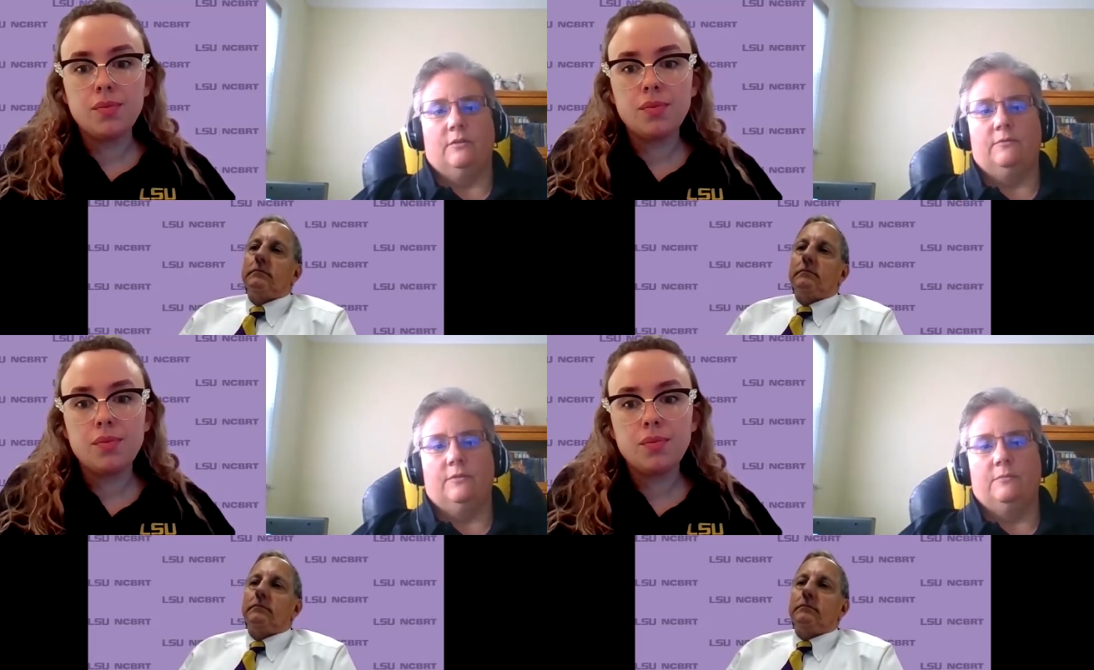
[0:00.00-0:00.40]

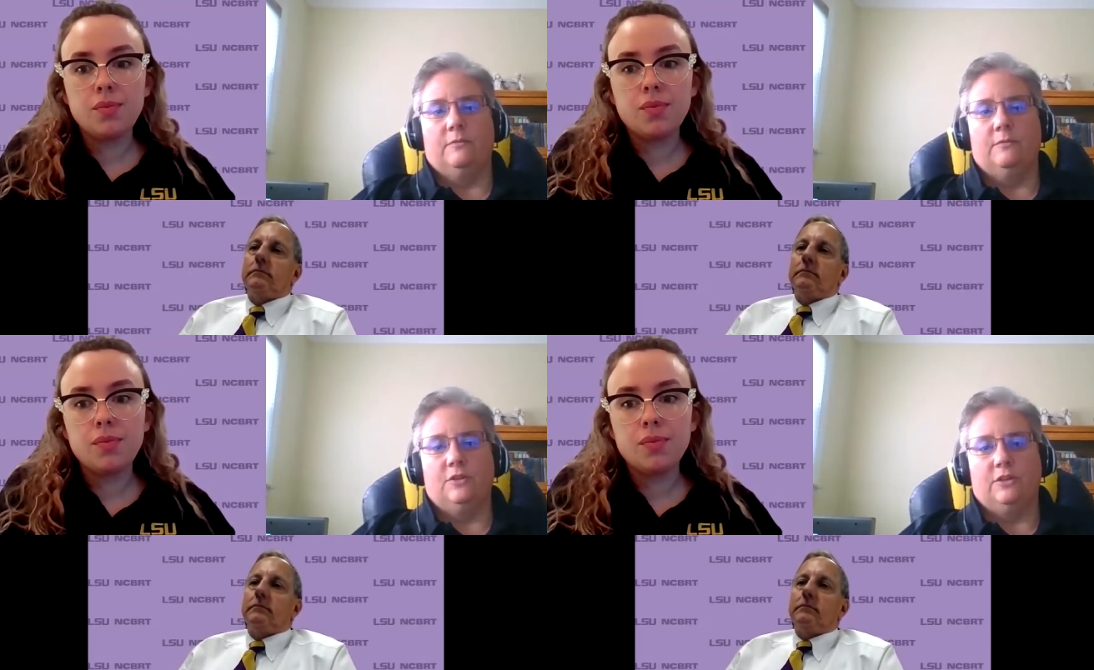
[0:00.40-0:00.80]

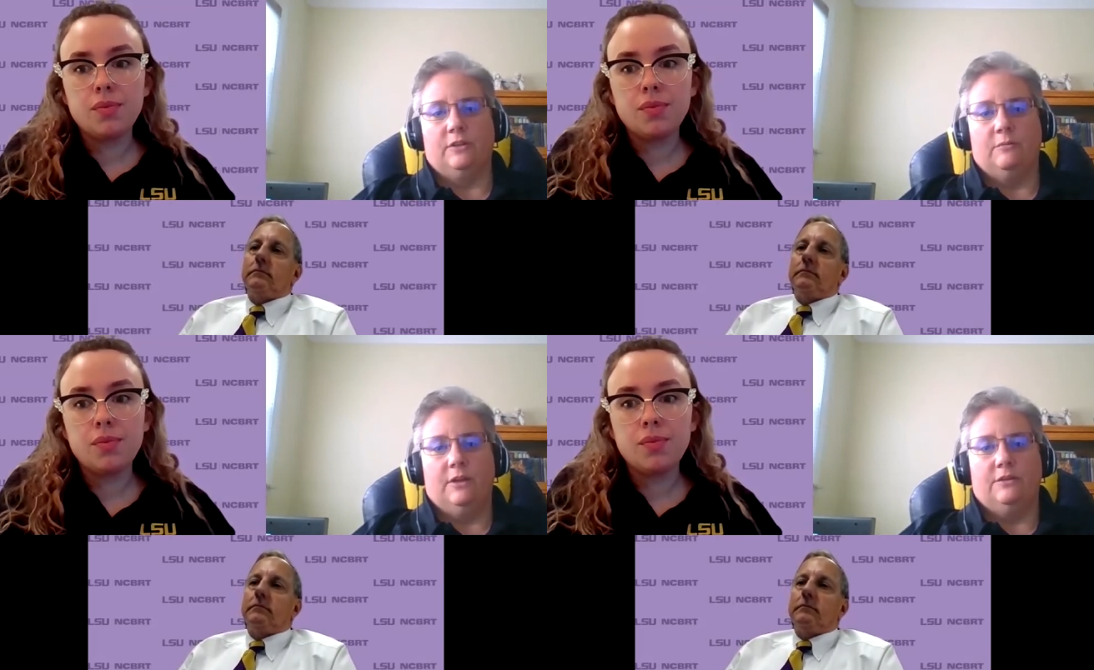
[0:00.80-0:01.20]
Speaker 1: from
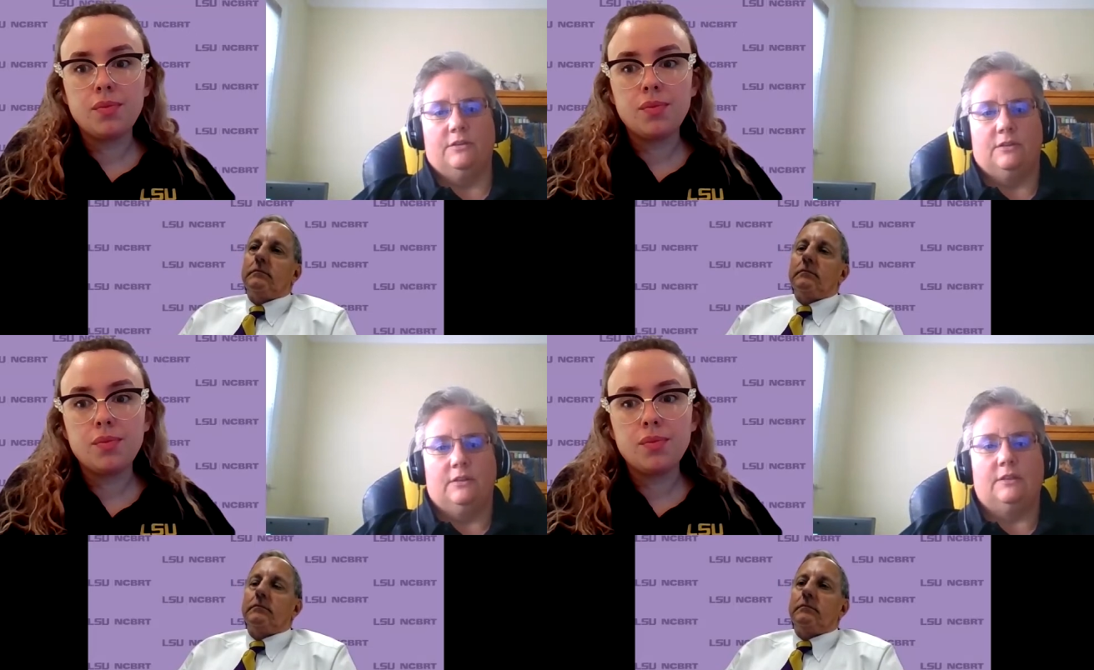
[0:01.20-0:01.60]
Michigan
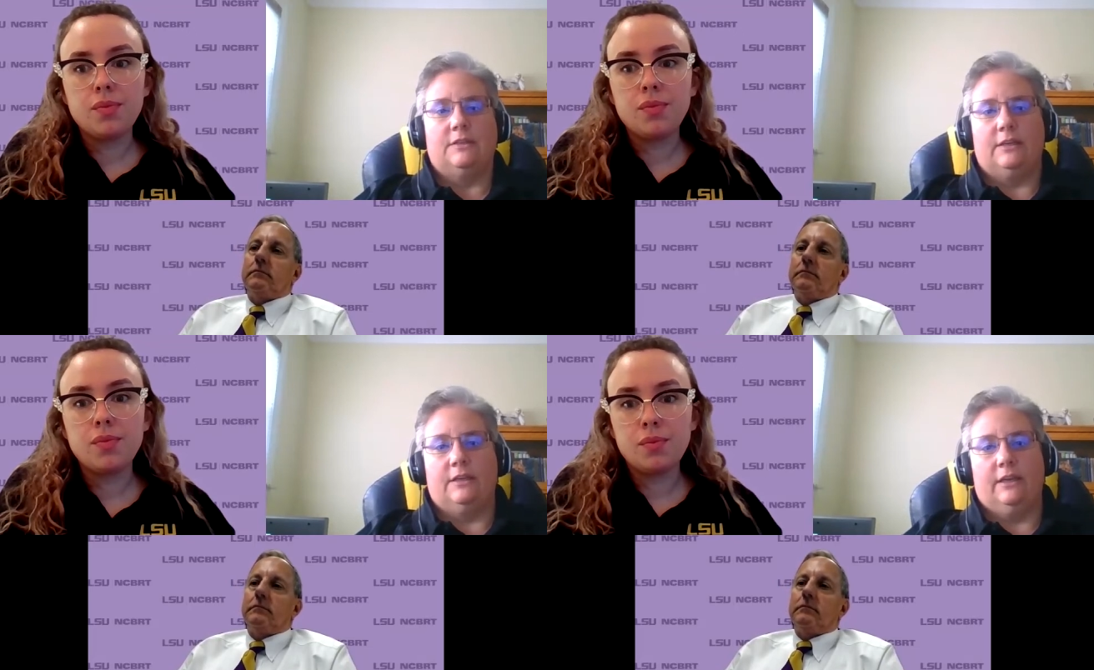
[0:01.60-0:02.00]
medicine that
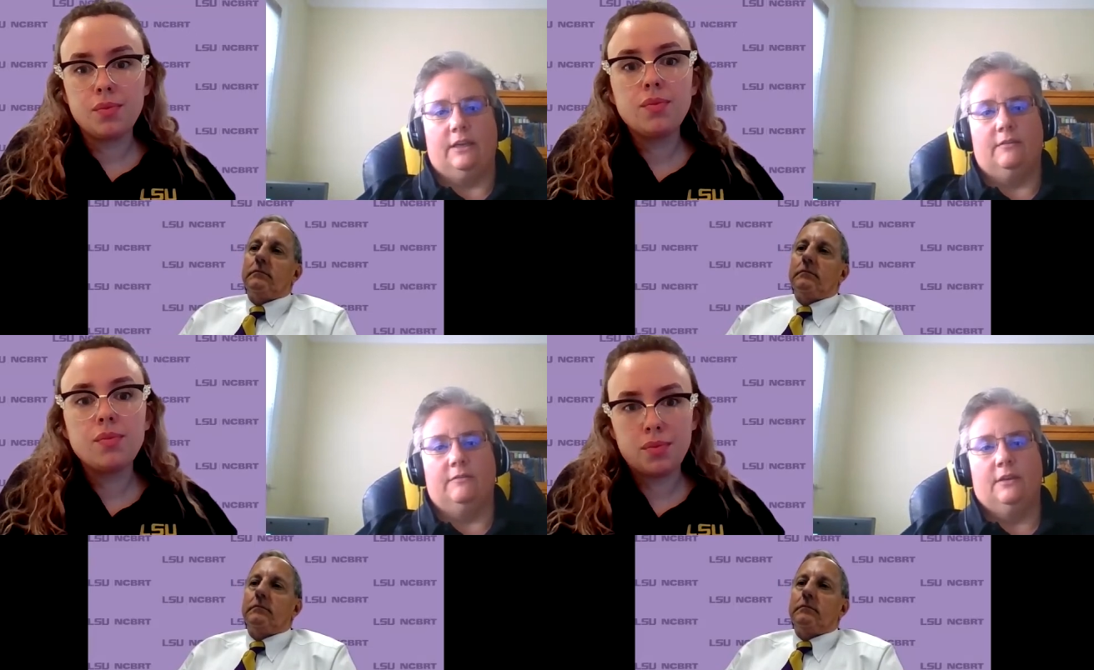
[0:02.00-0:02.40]
they
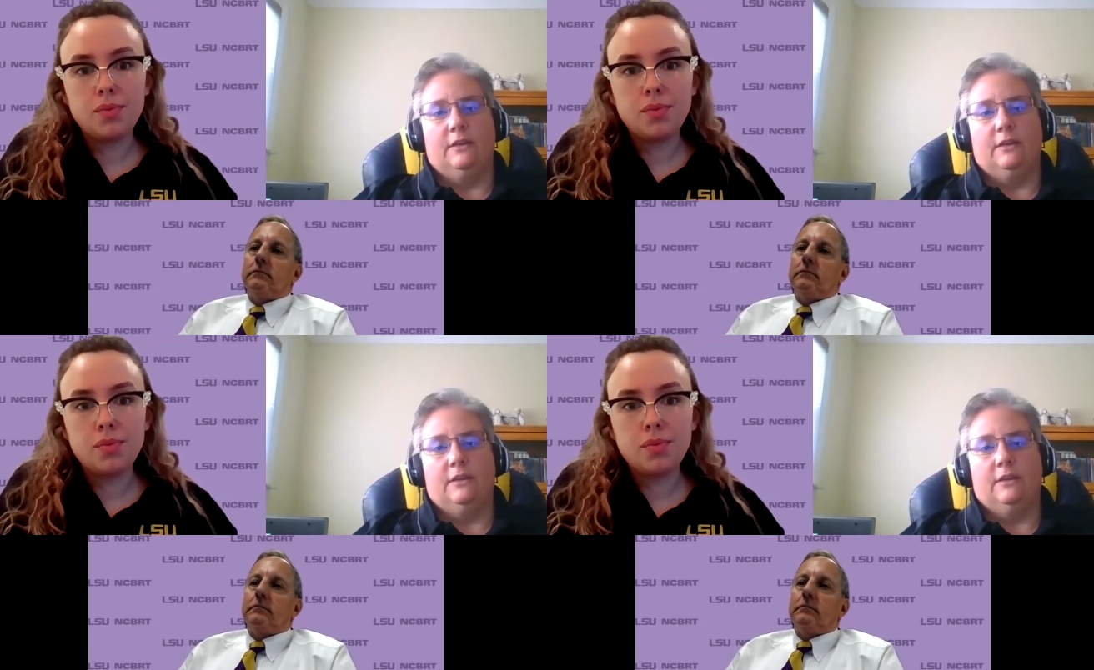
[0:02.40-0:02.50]
have.